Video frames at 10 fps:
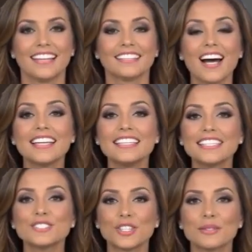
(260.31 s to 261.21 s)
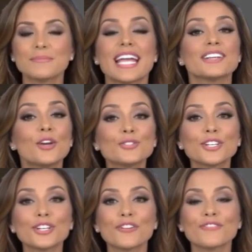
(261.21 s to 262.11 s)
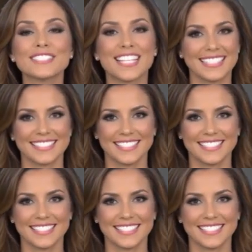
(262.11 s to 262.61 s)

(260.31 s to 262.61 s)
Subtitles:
Long lease terms and low turnover site